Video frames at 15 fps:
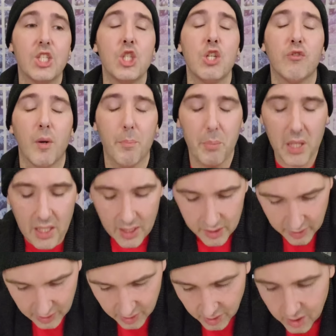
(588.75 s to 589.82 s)
she
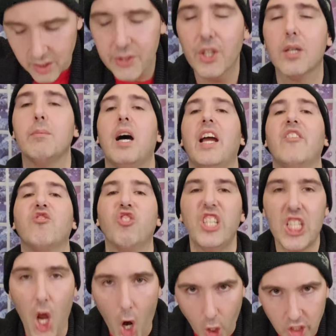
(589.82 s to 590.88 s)
repeatedly called her my
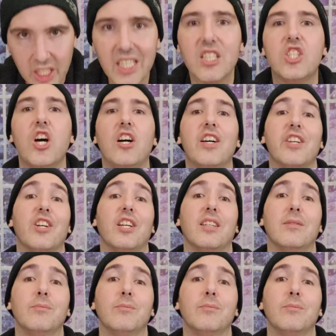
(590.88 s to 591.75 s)
daughter.